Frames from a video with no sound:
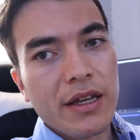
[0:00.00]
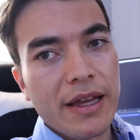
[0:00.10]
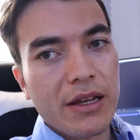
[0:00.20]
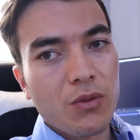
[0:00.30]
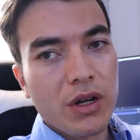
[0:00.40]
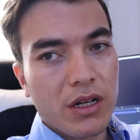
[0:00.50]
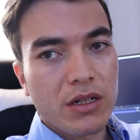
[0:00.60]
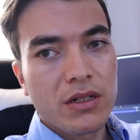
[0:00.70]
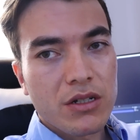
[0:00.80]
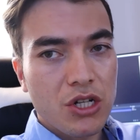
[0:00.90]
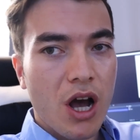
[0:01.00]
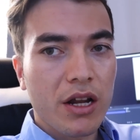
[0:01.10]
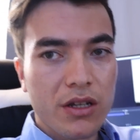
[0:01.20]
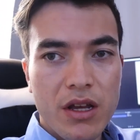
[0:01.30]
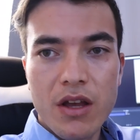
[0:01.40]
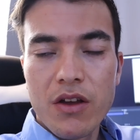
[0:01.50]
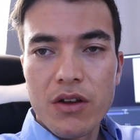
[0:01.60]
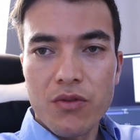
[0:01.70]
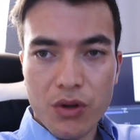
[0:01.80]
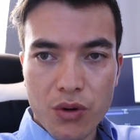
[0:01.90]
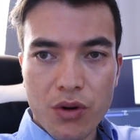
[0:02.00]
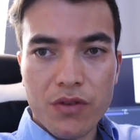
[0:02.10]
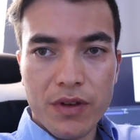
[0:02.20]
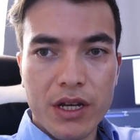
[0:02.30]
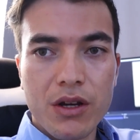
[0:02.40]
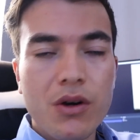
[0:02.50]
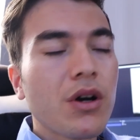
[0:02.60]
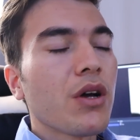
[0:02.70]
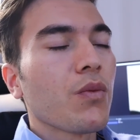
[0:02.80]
and one shot record video.